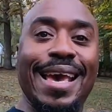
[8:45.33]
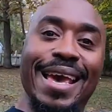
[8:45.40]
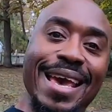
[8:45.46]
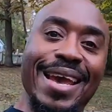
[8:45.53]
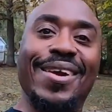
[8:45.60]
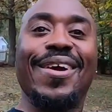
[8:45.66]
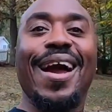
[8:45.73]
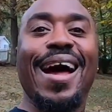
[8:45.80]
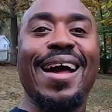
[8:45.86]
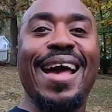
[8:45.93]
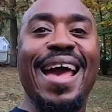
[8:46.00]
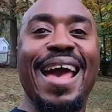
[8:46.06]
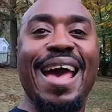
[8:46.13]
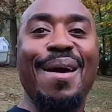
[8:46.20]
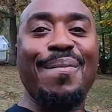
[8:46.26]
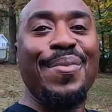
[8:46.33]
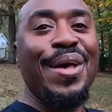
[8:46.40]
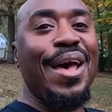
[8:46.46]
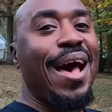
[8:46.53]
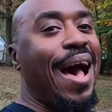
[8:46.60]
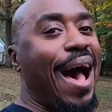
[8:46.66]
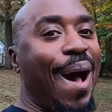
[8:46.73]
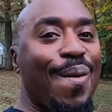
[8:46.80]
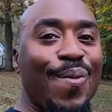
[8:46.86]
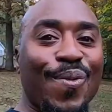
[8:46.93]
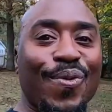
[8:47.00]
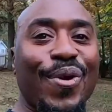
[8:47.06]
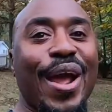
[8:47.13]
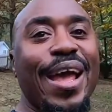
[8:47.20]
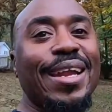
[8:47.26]
here I am, I'm
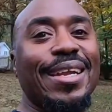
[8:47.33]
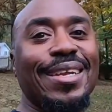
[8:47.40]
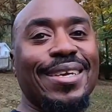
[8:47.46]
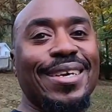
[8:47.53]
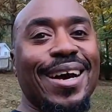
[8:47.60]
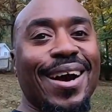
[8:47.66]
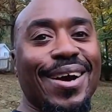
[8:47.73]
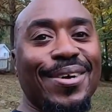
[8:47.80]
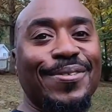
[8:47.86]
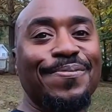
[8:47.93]
ready to go.